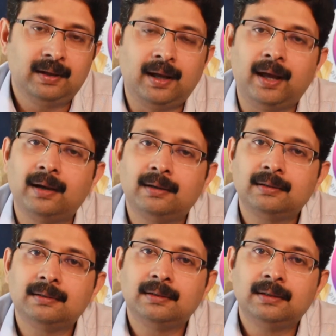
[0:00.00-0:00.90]
And
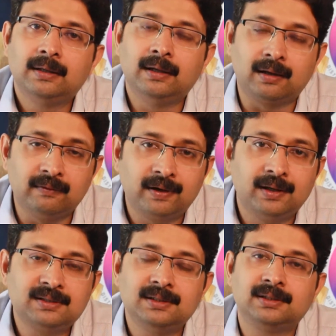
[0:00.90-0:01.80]

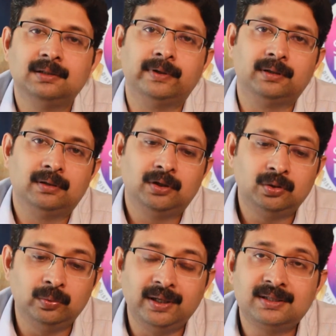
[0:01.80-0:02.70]
reverence is given
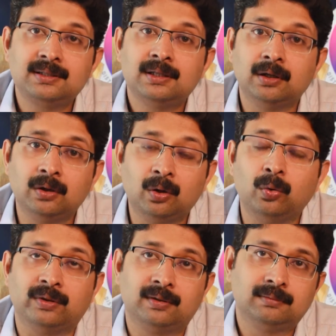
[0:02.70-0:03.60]
to its
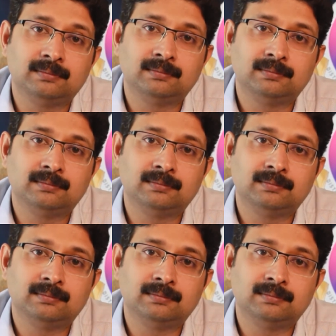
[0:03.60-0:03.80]
growth.